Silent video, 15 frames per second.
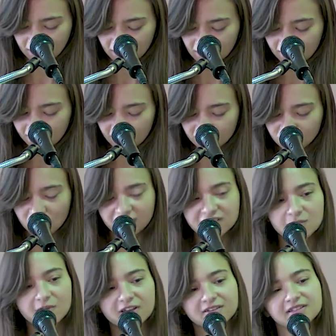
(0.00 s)
Then
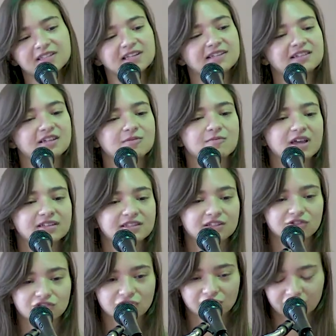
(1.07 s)
Jezebel sent a
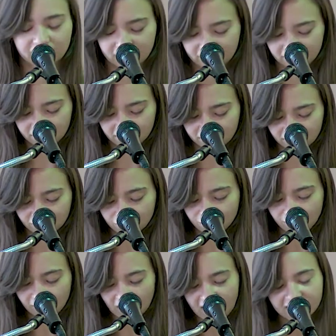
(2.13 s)
messenger to
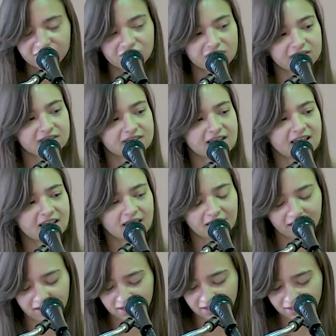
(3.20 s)
Elijah,
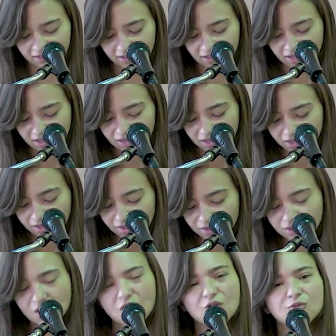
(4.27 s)
saying,
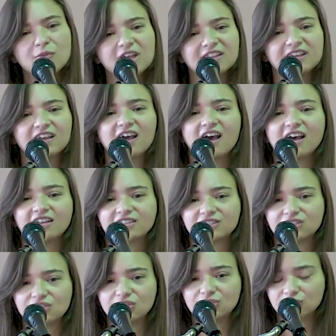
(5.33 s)
"So may the gods
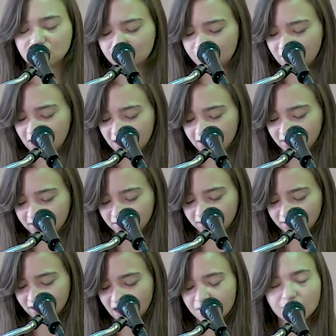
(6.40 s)
do to me,
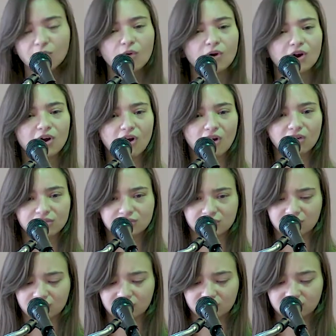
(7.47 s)
and more
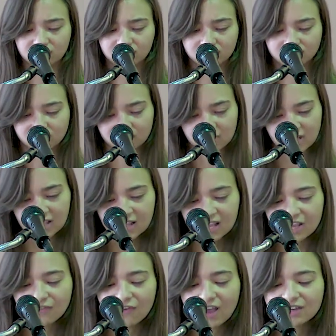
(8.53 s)
also,
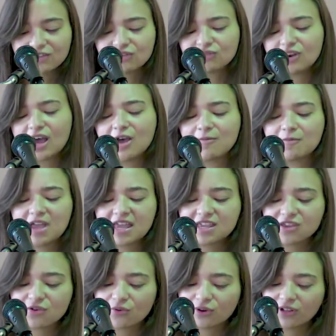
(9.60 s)
if I do not make
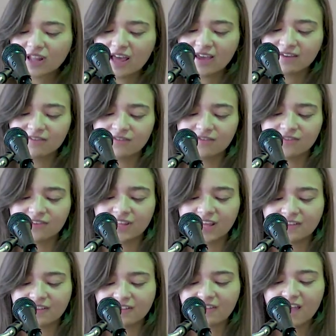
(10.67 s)
your life
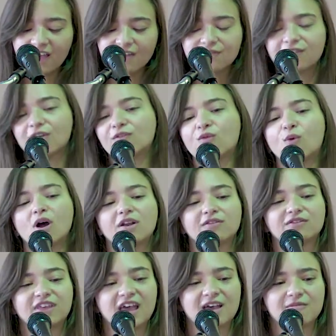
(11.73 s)
like the life of one
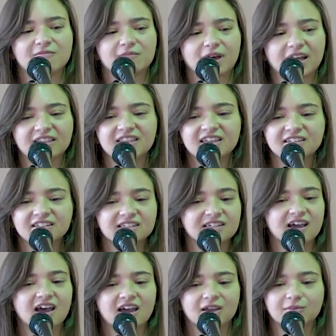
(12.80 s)
of them by this
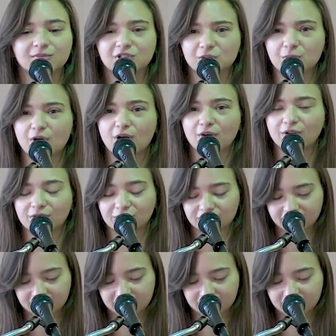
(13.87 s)
time tomorrow."